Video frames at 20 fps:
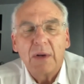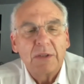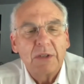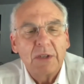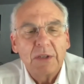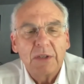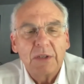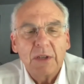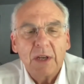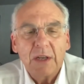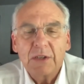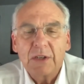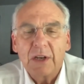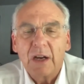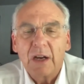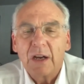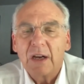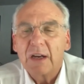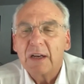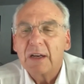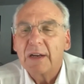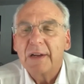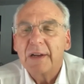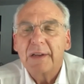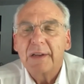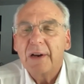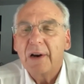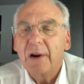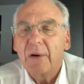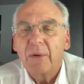she's such a
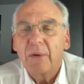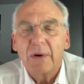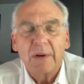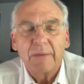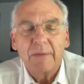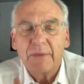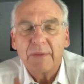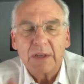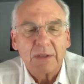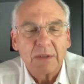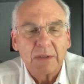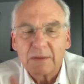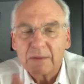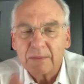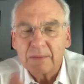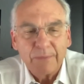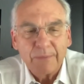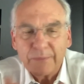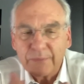this